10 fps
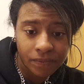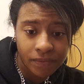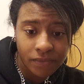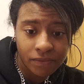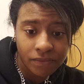
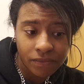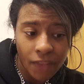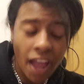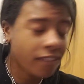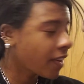I
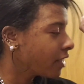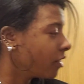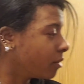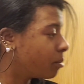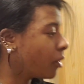find both those
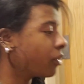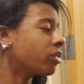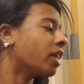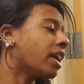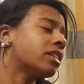classes
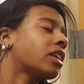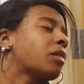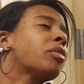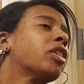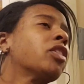completely useless.
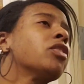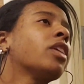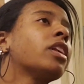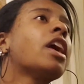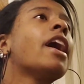
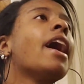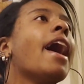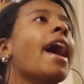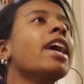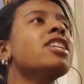
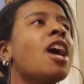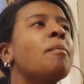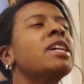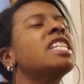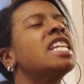Economics,
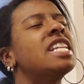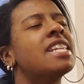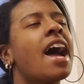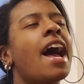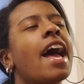not as
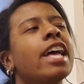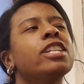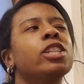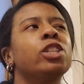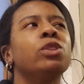
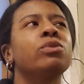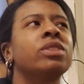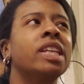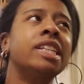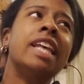useless
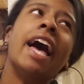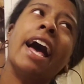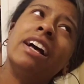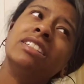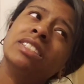as
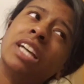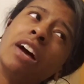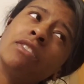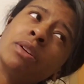government